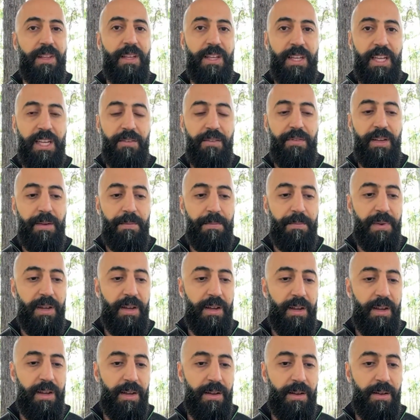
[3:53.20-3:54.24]
give him
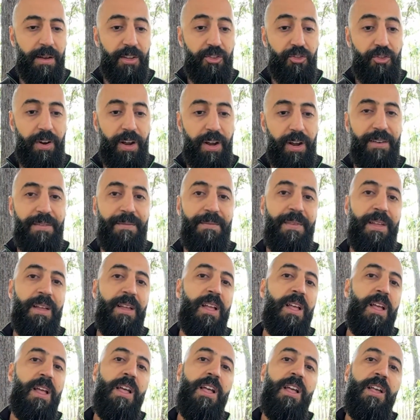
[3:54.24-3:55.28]
a try.
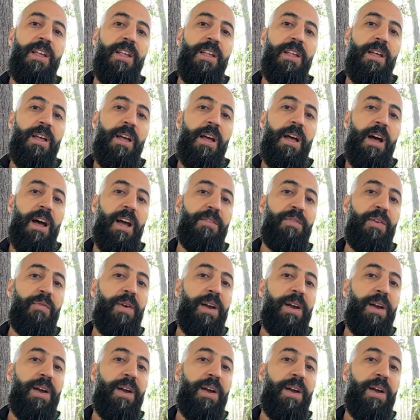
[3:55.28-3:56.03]
If